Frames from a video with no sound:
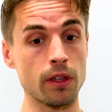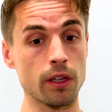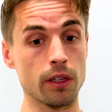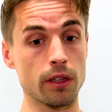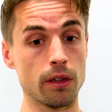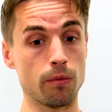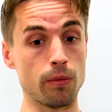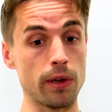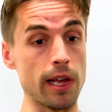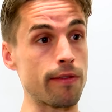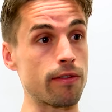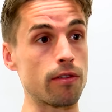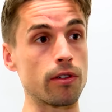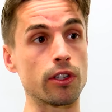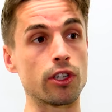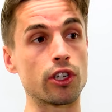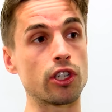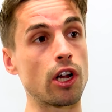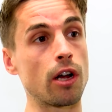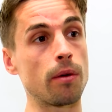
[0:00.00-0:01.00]
we,
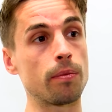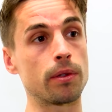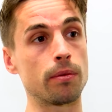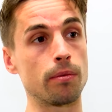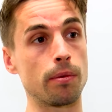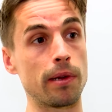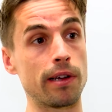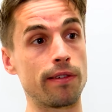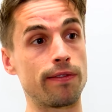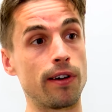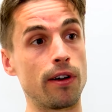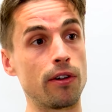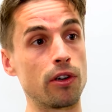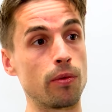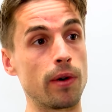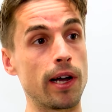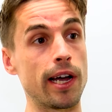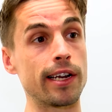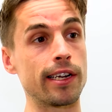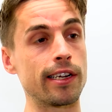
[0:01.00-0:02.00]
everyone stopped, and we played Fylde
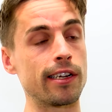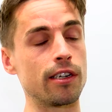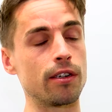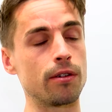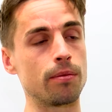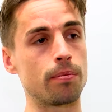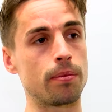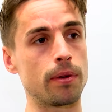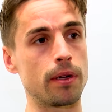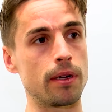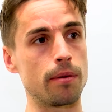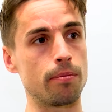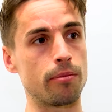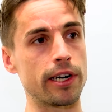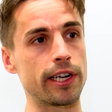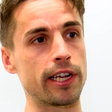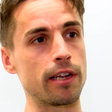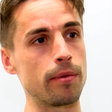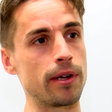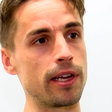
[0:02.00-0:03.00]
away, and ended up uh,
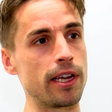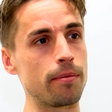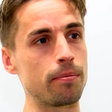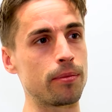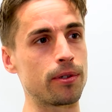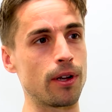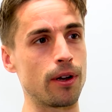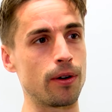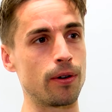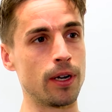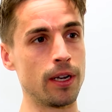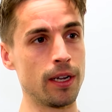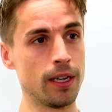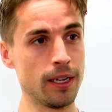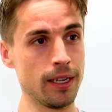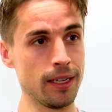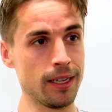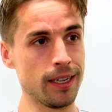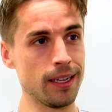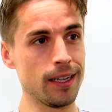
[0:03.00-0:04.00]
breaking my hip. So
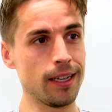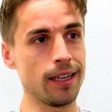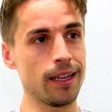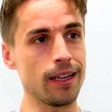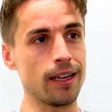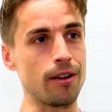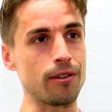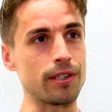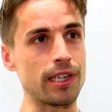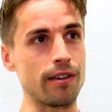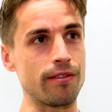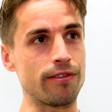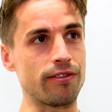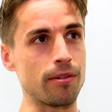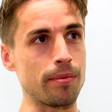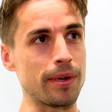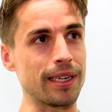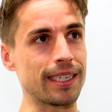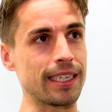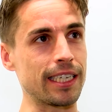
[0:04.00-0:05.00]
I was out
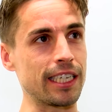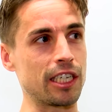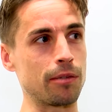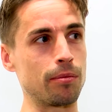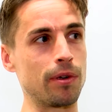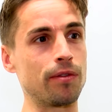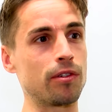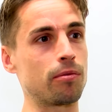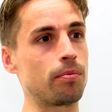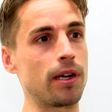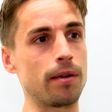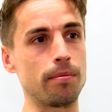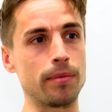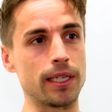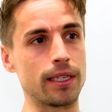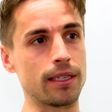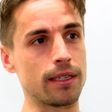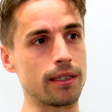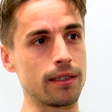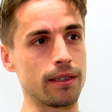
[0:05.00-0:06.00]
for about six months, but I
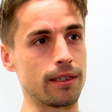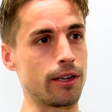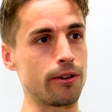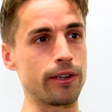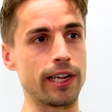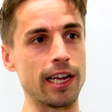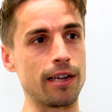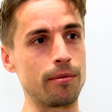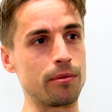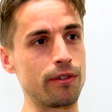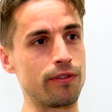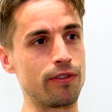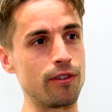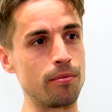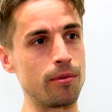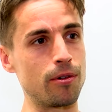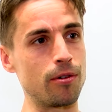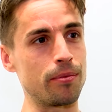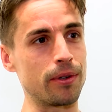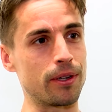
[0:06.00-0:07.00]
missed no games of
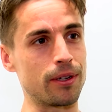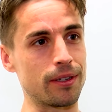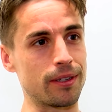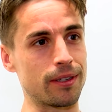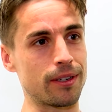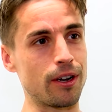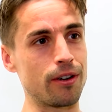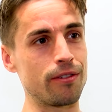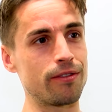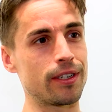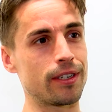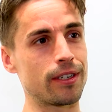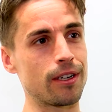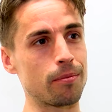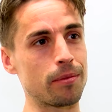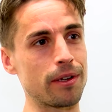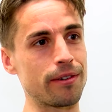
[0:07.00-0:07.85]
football because COVID stopped